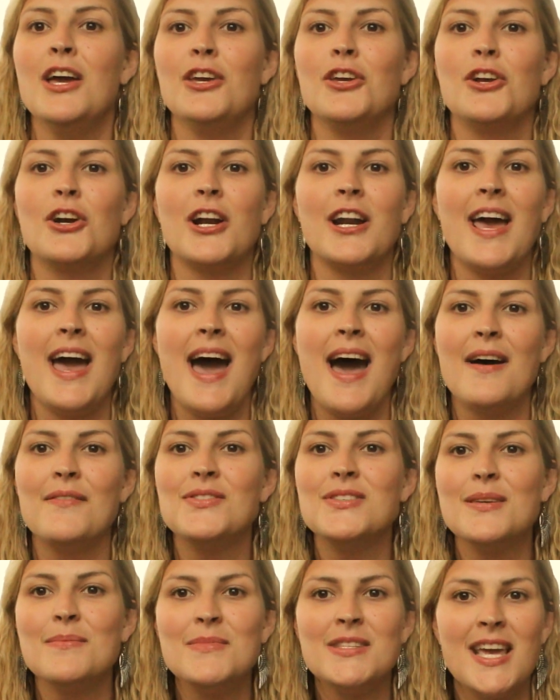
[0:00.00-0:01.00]
You're going to
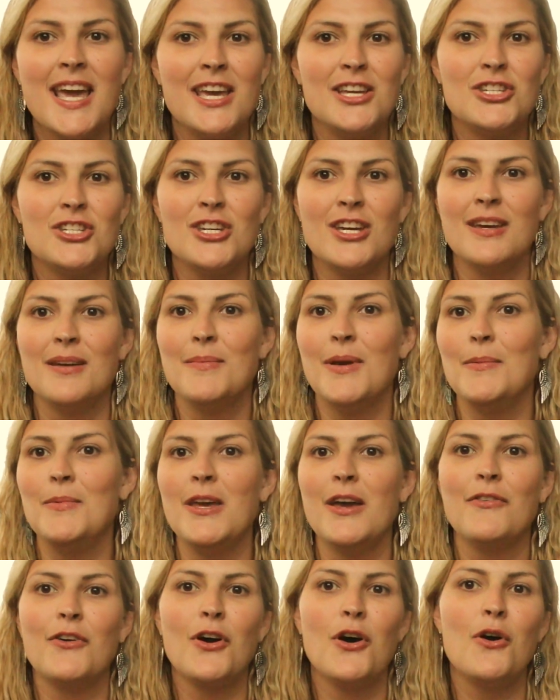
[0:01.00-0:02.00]
have temptation. Maybe
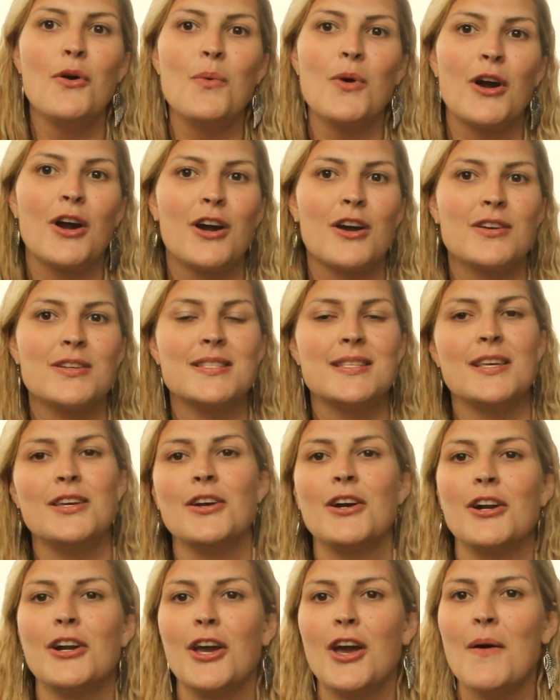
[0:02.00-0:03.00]
you have coworkers that
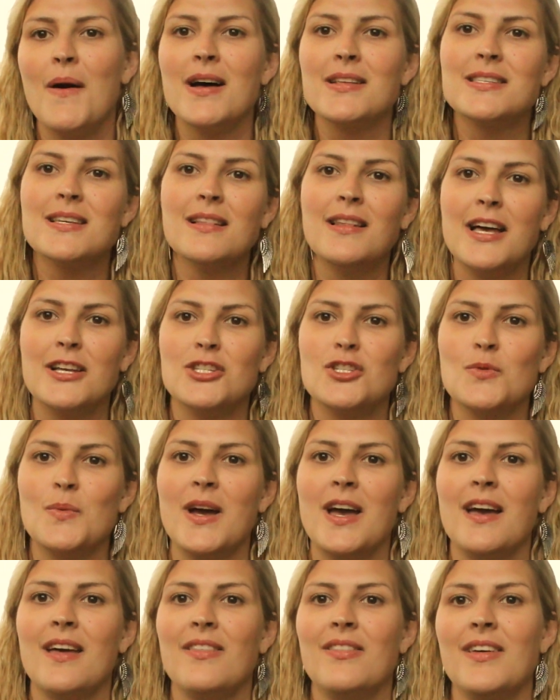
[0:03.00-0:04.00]
you're going to go out to lunch
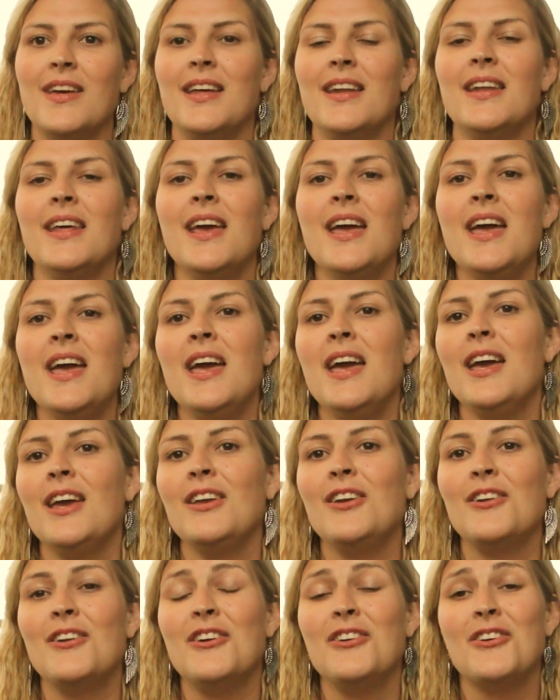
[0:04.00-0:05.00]
with, and,
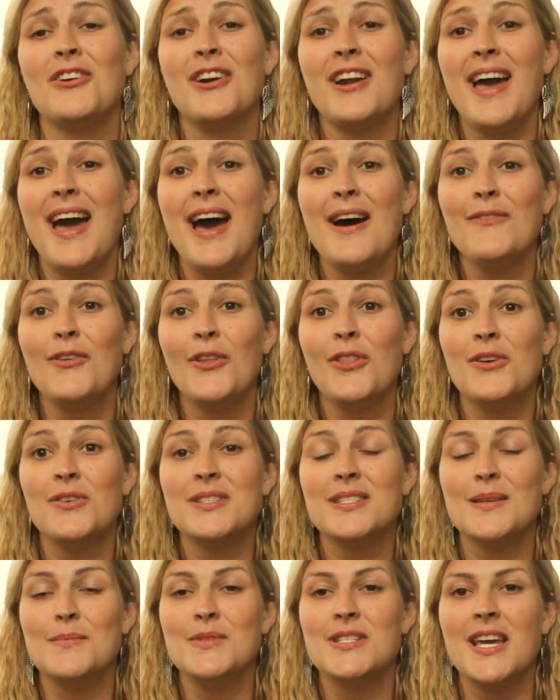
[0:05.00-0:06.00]
you know, you're going to have all
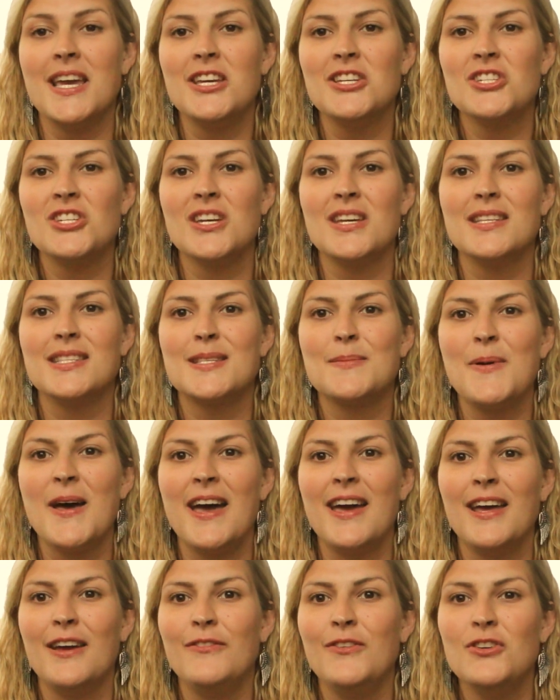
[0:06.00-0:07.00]
those temptations.
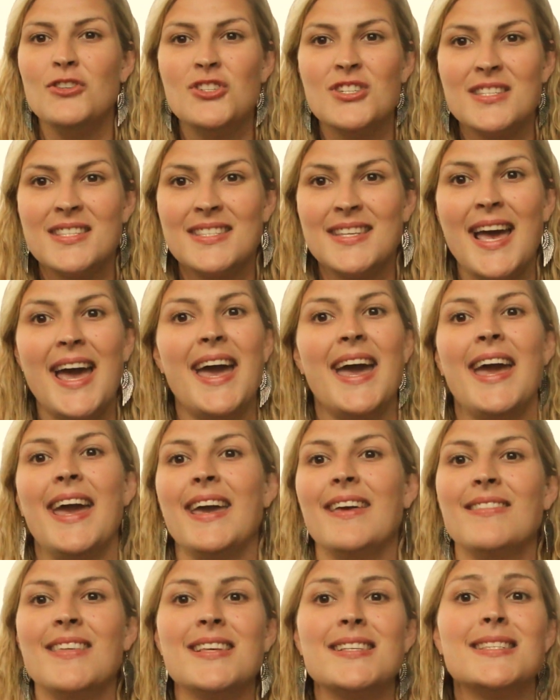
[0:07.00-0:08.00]
But if you just
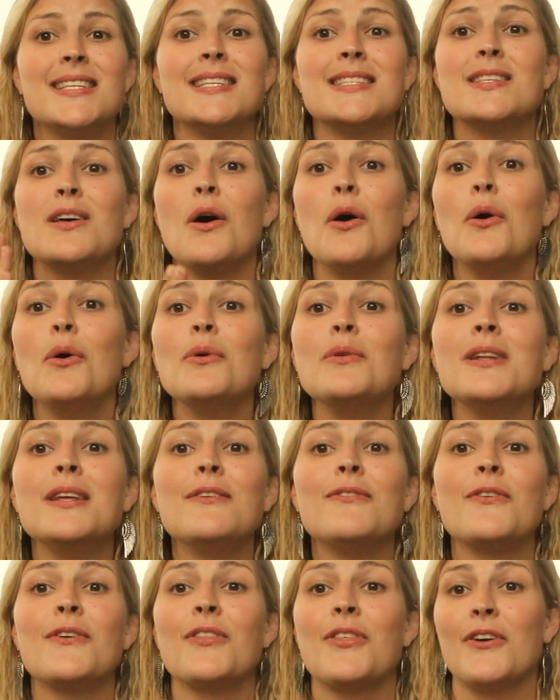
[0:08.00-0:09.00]
say, this is
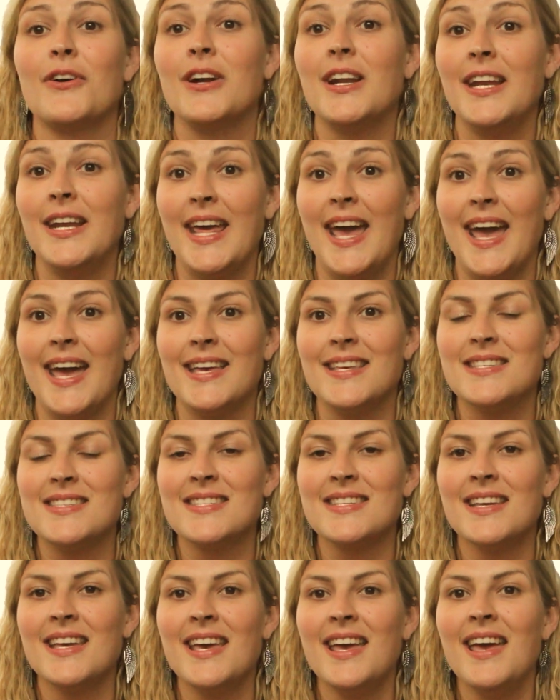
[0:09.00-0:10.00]
only for 30
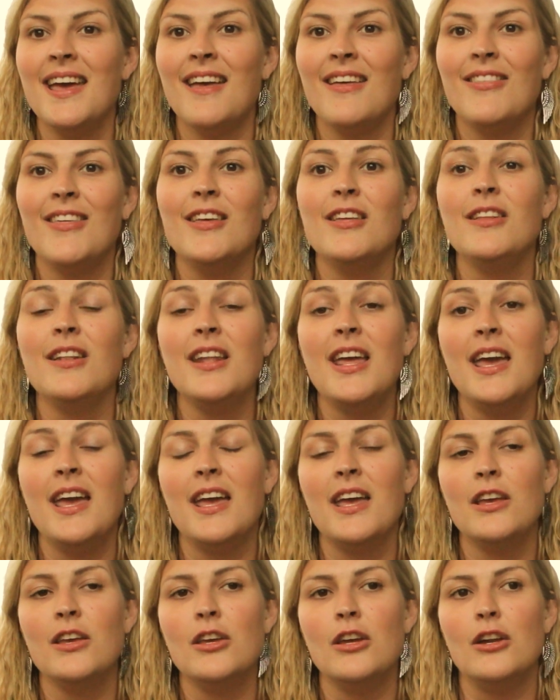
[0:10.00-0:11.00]
days, then,
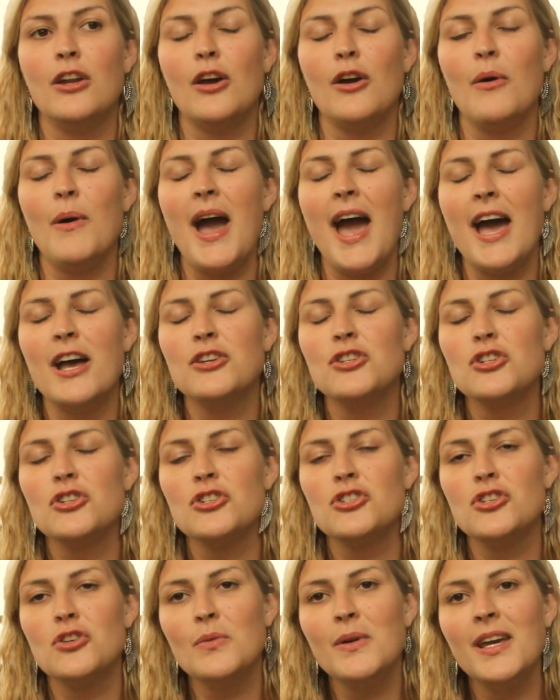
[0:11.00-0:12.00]
you know, as
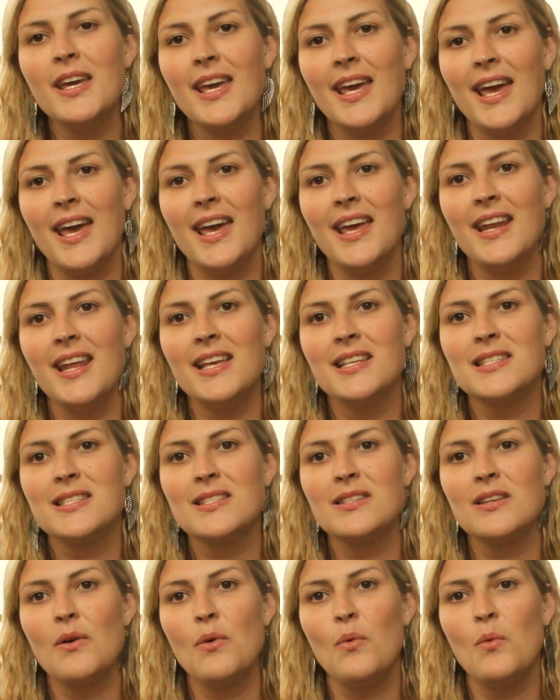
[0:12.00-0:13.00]
you're doing it,
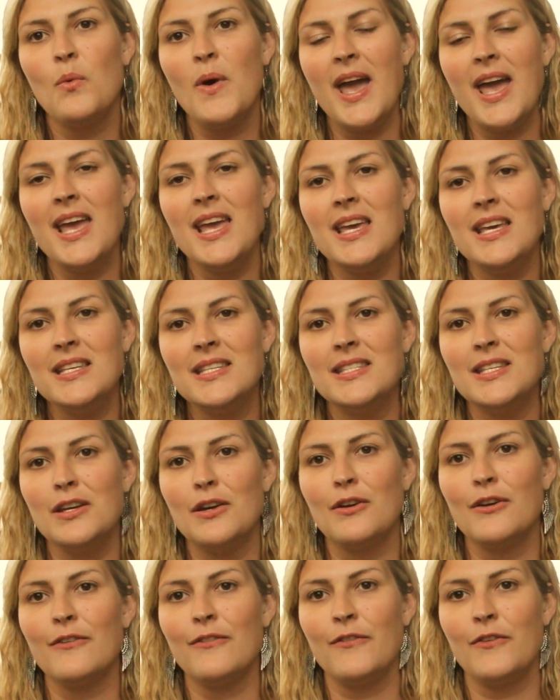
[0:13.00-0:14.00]
it's way
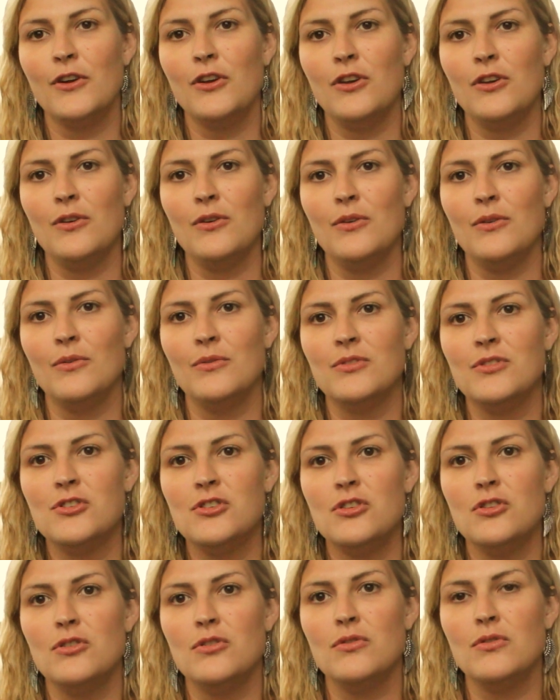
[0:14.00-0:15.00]
easier for you
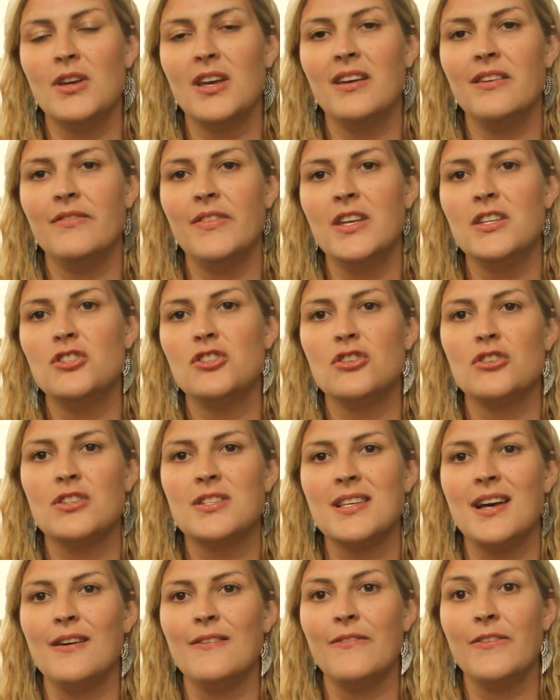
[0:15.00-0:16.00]
to convince
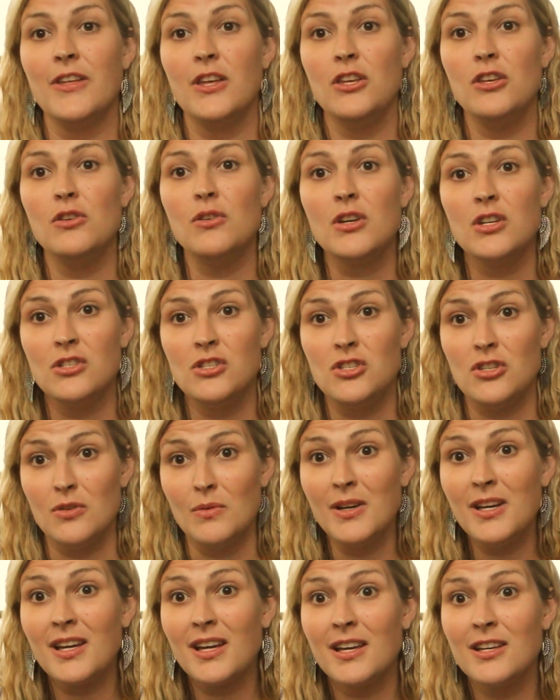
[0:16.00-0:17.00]
yourself that you can
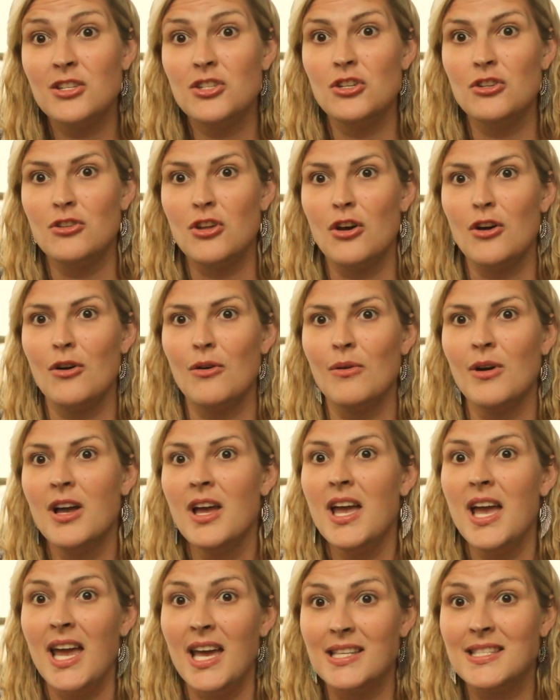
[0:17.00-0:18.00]
do it, because you know
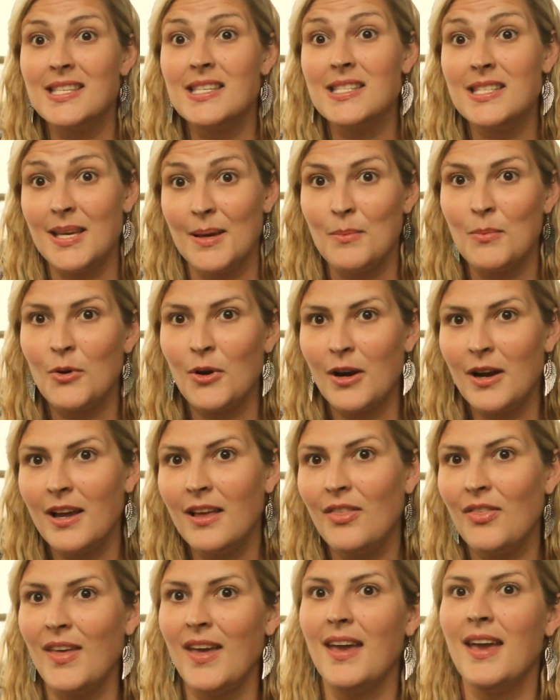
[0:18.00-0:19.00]
it's a
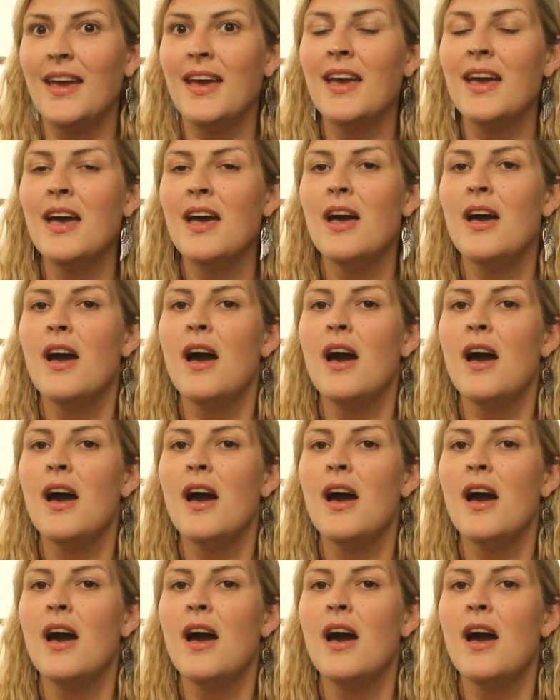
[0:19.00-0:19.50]
temporary thing.